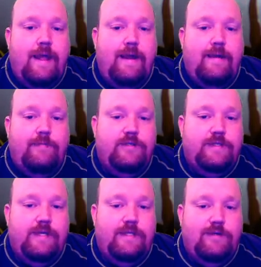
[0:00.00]

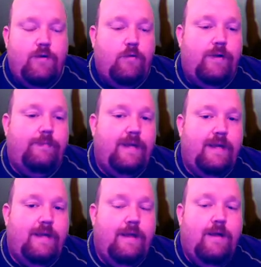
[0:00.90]

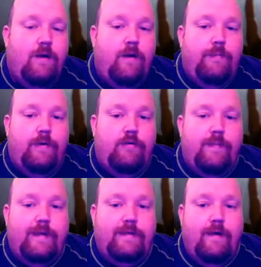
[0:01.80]
AWC201-B on both
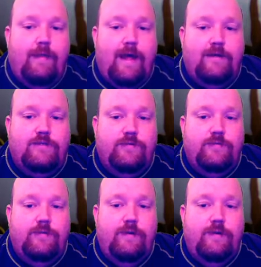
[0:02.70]
my Dell Latitude